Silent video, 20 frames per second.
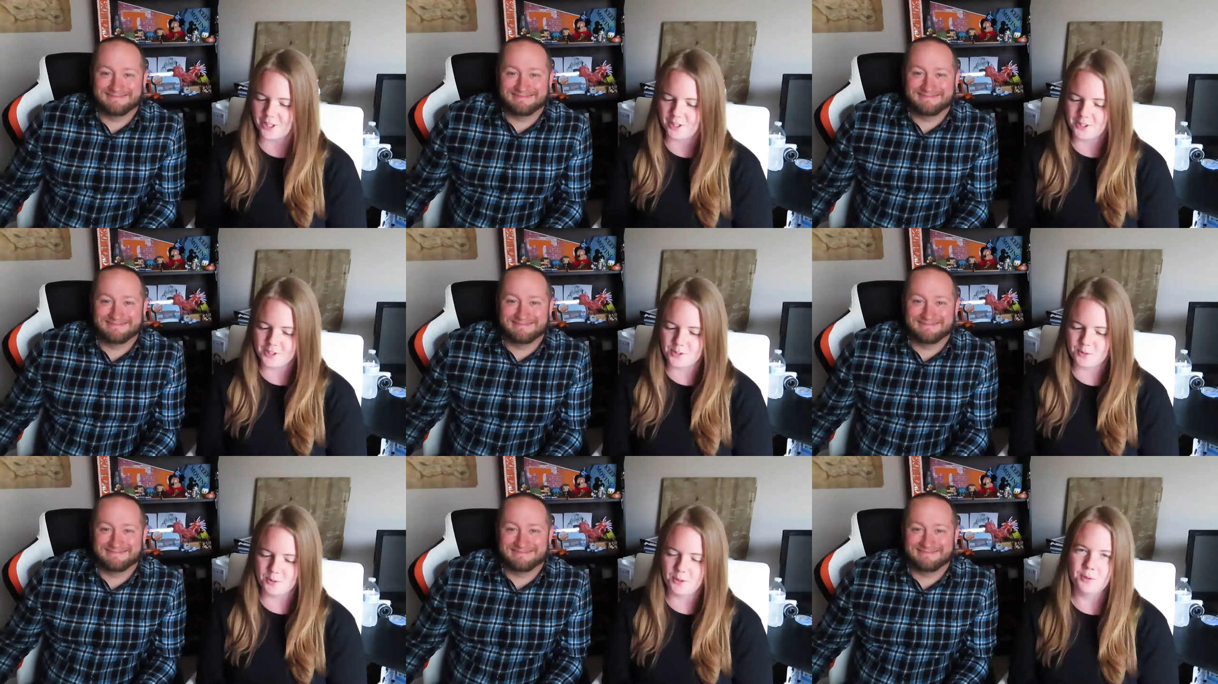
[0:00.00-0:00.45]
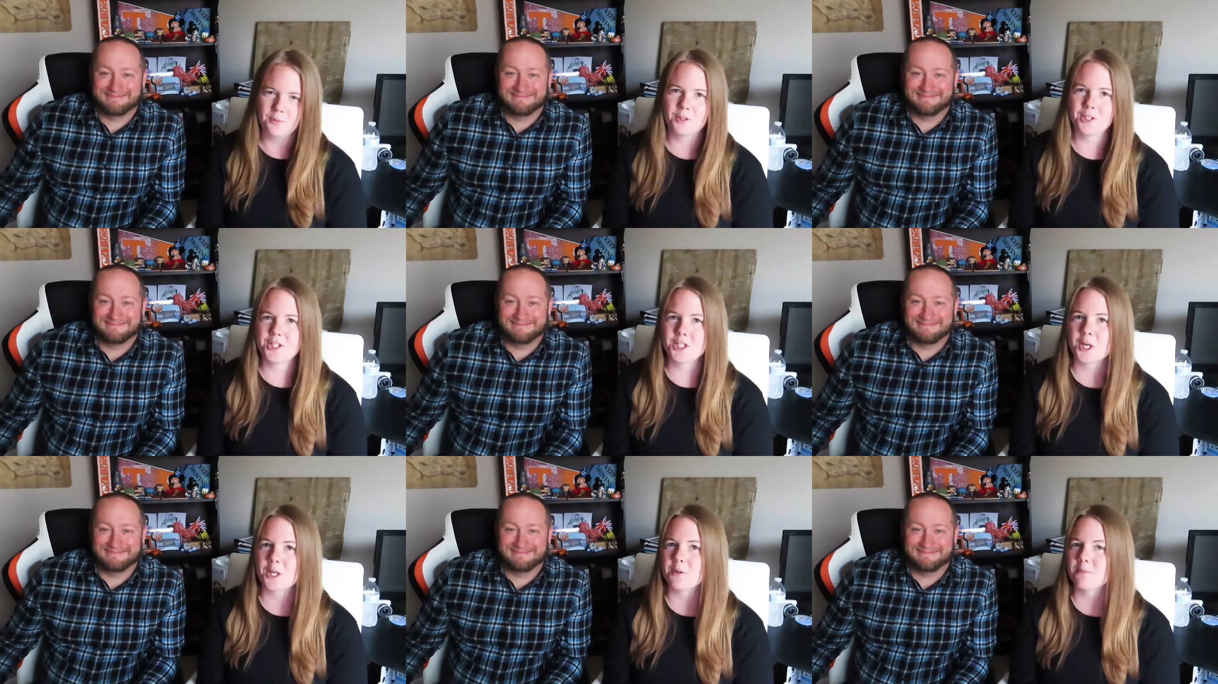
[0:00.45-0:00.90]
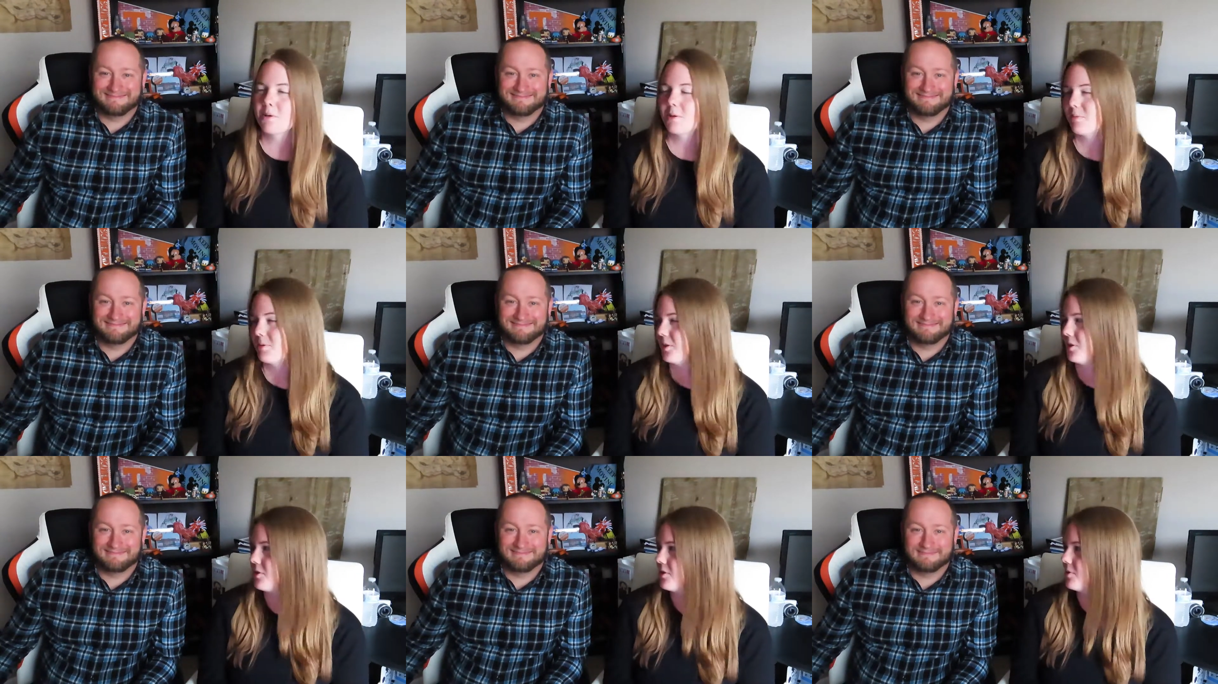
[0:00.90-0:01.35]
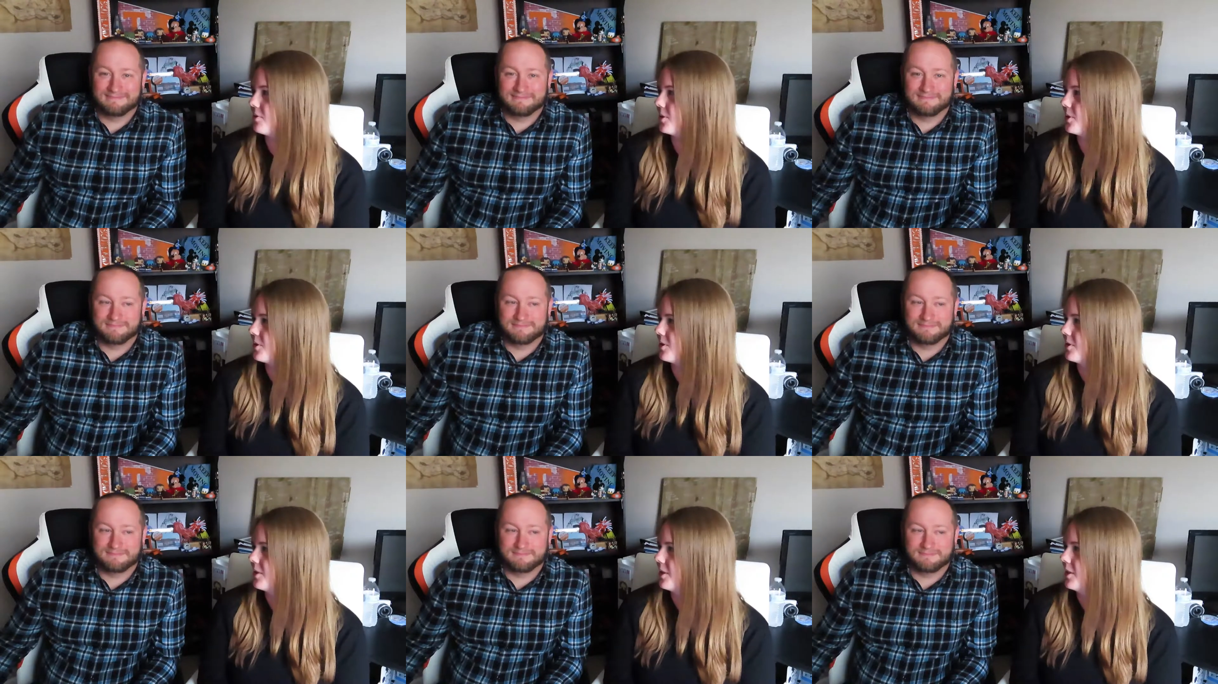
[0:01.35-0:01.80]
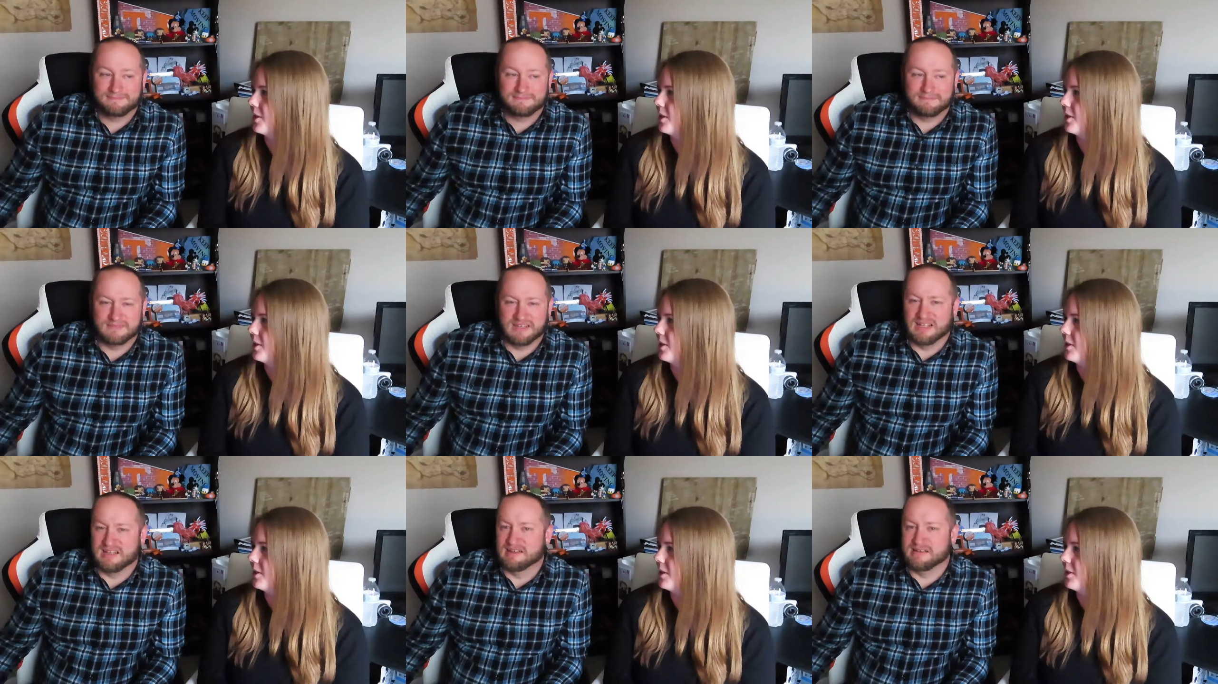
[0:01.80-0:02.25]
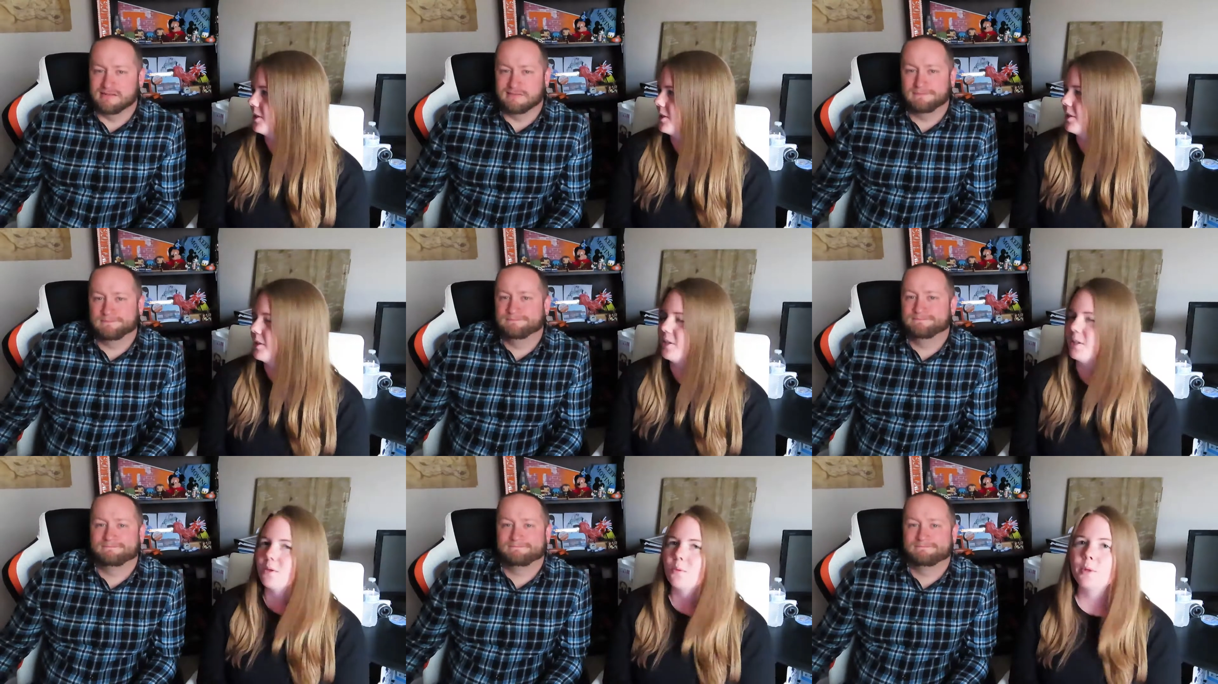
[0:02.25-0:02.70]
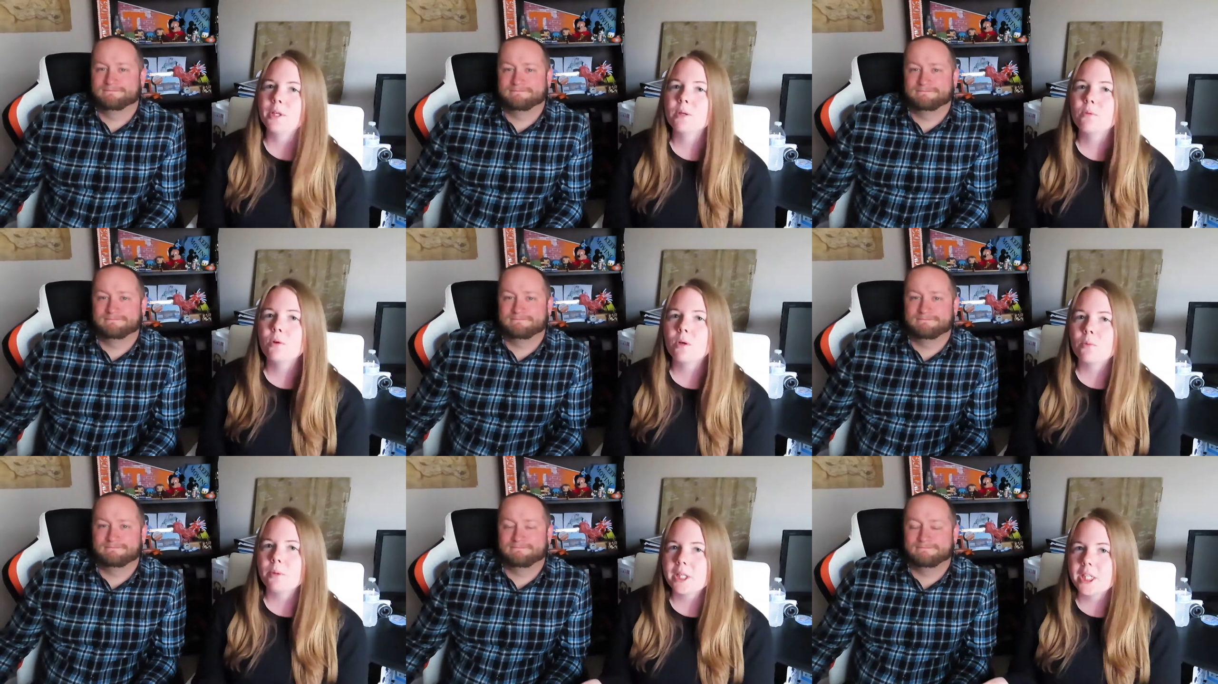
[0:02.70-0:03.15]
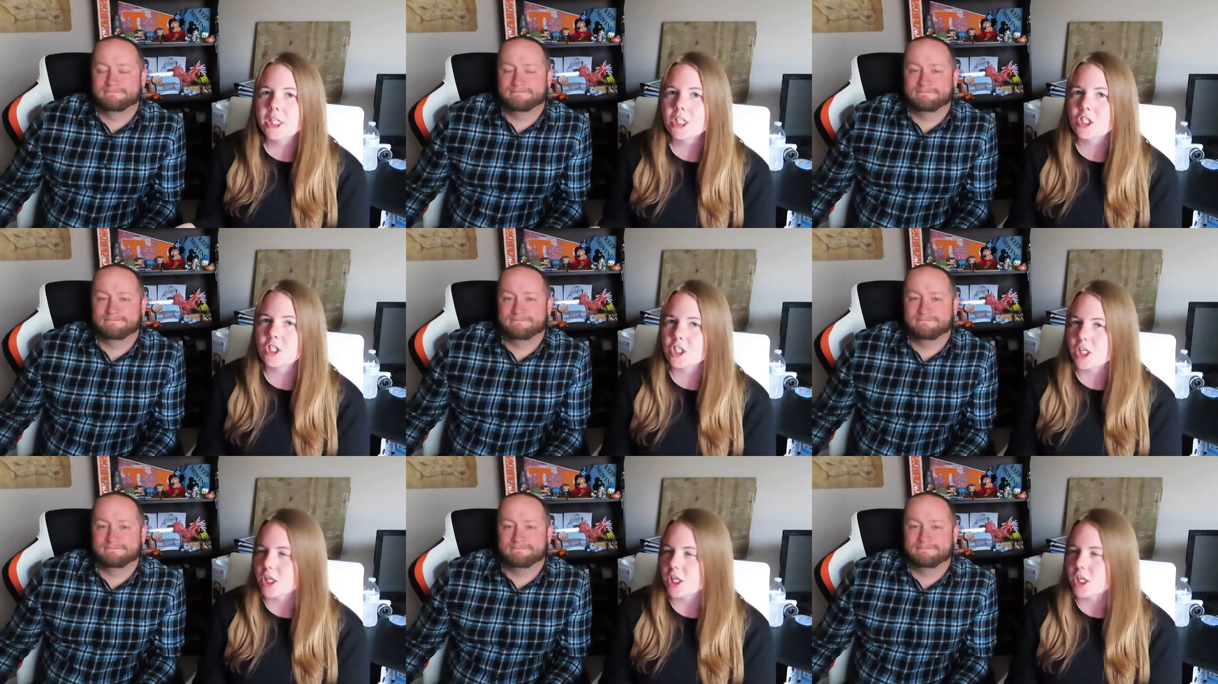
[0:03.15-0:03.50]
Speaker 1: I also really want to try the pumpkin juice. No. We well we can